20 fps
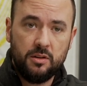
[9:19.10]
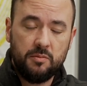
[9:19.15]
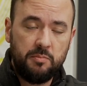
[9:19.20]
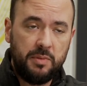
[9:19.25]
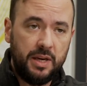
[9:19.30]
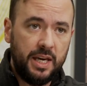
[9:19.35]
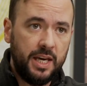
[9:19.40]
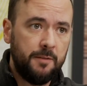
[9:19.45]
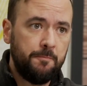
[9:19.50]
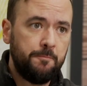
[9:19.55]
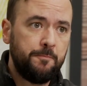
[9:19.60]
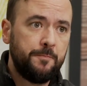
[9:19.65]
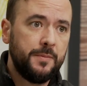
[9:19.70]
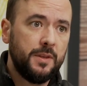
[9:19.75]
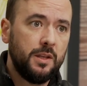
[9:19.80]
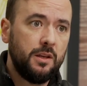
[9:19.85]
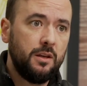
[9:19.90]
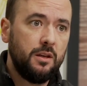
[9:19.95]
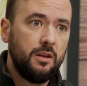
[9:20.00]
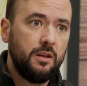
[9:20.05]
Man,
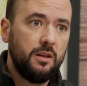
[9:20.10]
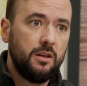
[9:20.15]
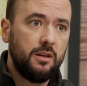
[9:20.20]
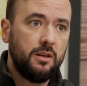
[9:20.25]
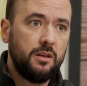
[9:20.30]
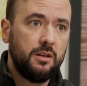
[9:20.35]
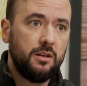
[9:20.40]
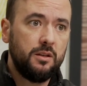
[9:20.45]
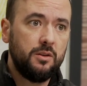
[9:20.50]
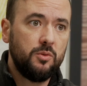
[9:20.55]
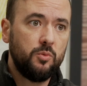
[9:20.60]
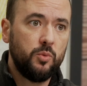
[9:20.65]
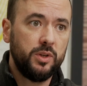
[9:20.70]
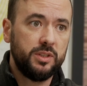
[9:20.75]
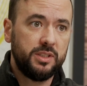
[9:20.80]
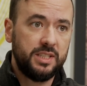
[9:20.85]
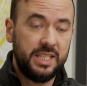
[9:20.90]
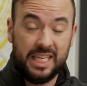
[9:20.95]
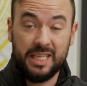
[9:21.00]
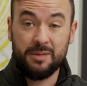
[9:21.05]

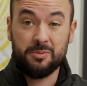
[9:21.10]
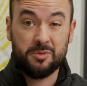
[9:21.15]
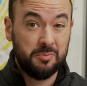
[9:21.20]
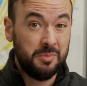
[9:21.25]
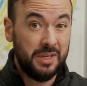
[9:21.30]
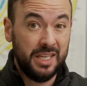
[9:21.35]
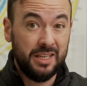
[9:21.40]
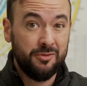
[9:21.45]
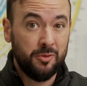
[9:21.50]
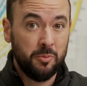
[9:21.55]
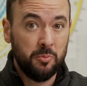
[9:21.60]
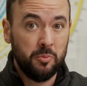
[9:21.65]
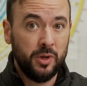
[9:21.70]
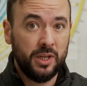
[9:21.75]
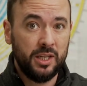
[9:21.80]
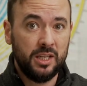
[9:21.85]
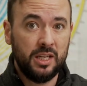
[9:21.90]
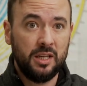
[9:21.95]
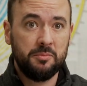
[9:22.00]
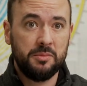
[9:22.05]
what keeps me from
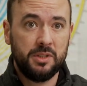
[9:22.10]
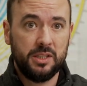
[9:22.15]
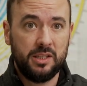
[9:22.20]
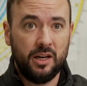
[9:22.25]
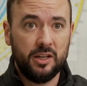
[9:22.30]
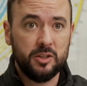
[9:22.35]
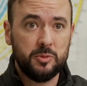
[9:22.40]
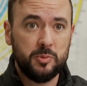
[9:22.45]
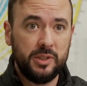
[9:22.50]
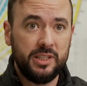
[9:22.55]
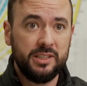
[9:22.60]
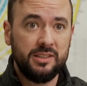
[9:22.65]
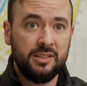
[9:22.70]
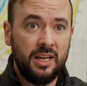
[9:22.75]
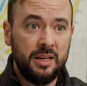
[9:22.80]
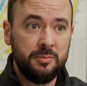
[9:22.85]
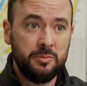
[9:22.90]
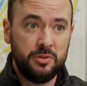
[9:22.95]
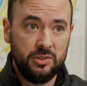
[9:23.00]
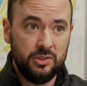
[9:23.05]
bringing up the gospel at
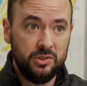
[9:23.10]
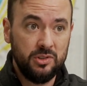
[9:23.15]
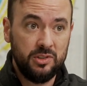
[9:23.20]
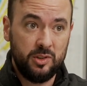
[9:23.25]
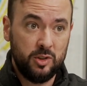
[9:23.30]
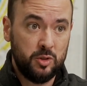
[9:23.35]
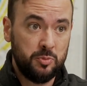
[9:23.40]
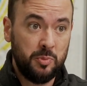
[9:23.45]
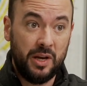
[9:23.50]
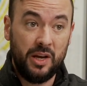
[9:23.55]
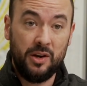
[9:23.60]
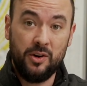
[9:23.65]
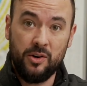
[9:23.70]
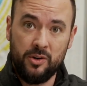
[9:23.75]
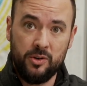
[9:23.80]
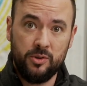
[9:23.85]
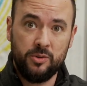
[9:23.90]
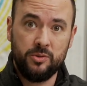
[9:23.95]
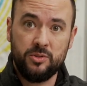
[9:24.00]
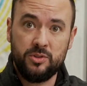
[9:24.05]
times is usually just my
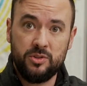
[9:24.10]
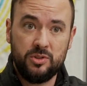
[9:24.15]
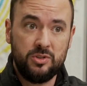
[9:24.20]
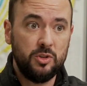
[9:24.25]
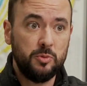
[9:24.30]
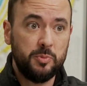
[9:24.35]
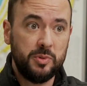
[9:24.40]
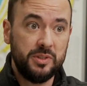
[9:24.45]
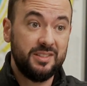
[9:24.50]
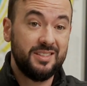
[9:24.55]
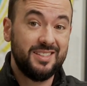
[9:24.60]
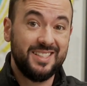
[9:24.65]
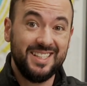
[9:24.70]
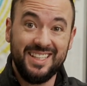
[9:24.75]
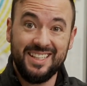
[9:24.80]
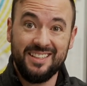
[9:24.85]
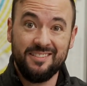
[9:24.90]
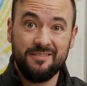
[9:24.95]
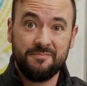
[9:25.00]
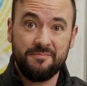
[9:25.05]
own stupid
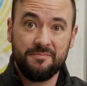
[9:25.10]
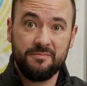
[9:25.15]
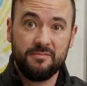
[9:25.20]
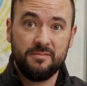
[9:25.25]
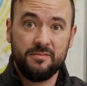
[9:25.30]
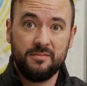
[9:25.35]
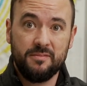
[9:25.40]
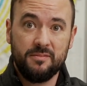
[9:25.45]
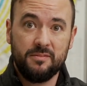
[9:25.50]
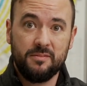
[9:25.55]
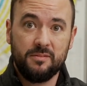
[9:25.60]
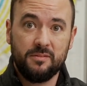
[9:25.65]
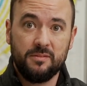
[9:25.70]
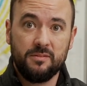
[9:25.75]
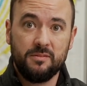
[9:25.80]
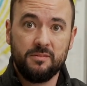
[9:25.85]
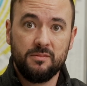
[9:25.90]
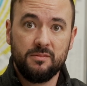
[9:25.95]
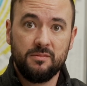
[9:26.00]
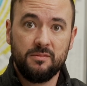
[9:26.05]
sin.
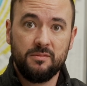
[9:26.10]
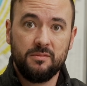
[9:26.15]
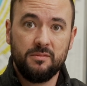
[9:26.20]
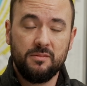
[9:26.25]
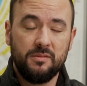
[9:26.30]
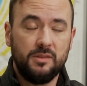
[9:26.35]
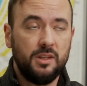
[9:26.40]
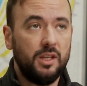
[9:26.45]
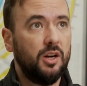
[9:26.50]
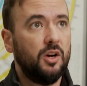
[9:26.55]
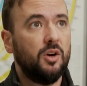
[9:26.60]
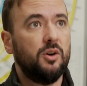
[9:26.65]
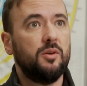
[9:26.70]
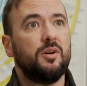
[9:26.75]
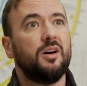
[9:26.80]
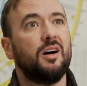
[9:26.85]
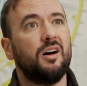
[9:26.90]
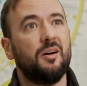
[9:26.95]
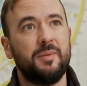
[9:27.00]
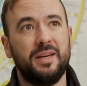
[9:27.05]
You know,
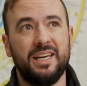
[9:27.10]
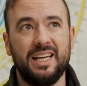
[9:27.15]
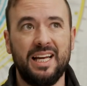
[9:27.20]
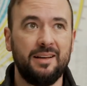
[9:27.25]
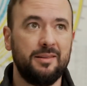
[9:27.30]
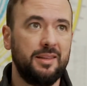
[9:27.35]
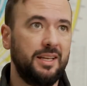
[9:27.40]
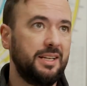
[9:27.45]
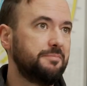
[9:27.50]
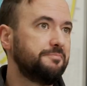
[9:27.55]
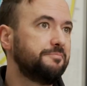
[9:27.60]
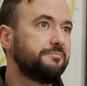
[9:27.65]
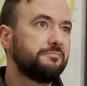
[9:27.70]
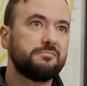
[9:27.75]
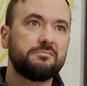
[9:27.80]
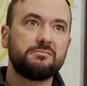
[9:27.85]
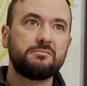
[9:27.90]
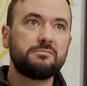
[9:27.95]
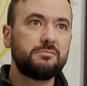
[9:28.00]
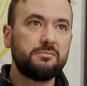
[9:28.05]
oh man, I like,
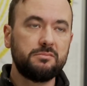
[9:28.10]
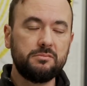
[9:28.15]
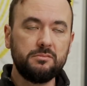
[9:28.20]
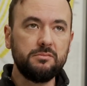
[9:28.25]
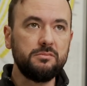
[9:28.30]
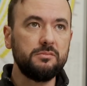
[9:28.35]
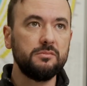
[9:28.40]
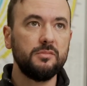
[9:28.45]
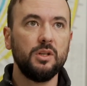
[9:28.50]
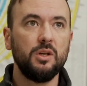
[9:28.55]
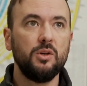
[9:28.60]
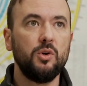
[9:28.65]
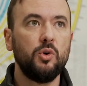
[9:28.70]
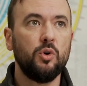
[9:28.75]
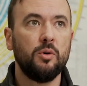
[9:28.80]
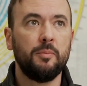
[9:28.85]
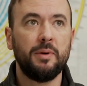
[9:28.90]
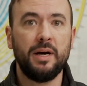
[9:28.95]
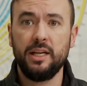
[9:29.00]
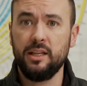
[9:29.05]

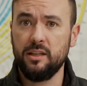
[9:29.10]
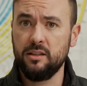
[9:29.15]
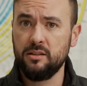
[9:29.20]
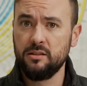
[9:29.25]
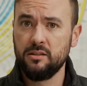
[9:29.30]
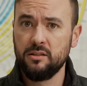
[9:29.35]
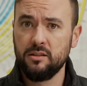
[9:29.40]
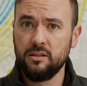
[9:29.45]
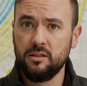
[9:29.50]
who am I to